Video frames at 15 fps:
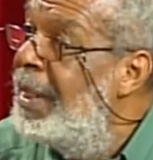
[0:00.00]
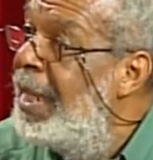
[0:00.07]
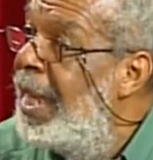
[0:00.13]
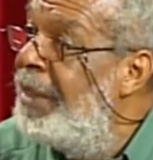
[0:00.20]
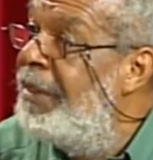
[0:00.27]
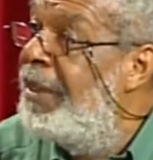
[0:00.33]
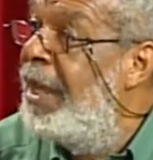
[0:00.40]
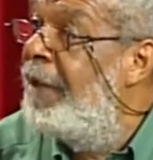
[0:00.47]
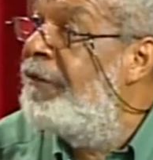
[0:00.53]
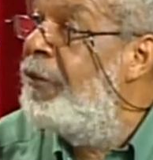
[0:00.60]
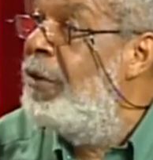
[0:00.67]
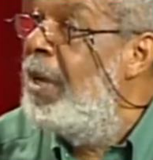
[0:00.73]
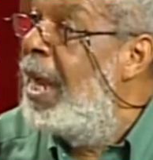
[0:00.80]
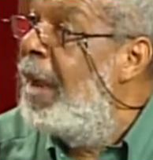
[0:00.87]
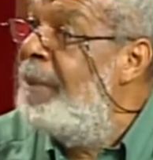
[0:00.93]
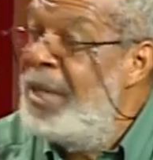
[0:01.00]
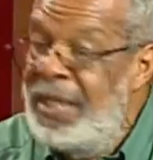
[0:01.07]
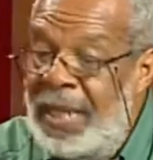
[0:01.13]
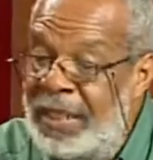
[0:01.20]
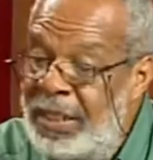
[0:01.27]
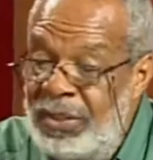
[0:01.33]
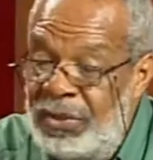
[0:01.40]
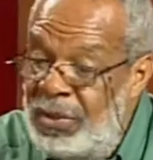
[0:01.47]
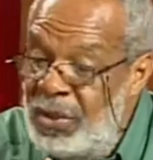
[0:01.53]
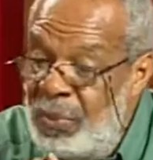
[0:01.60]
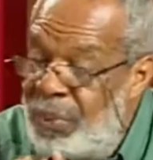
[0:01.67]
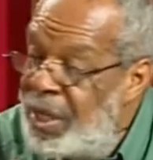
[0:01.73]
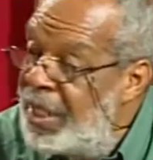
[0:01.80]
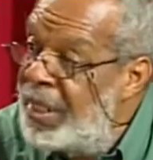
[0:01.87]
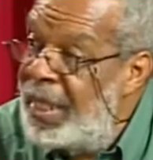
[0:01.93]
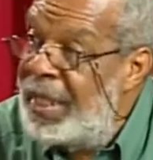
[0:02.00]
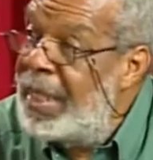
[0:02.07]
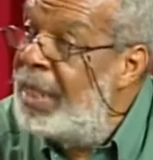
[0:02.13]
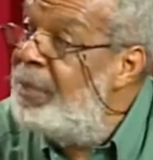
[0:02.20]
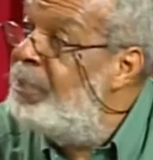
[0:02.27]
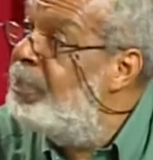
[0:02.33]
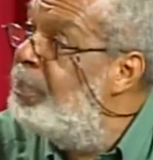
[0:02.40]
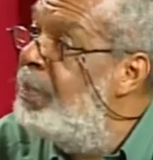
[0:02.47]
And therefore, I mean, that is the only way they can